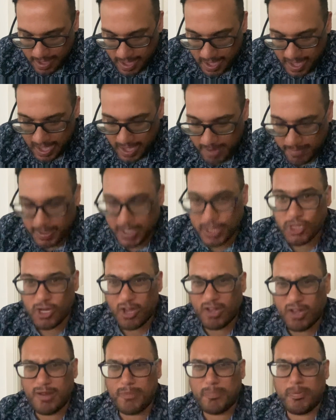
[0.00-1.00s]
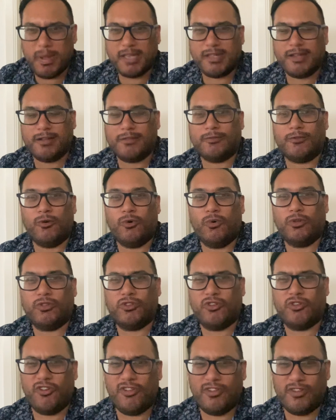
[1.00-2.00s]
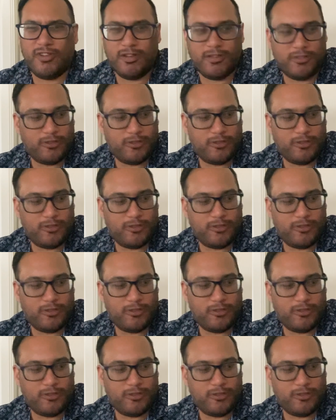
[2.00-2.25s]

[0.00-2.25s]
And Jonah Pezet turned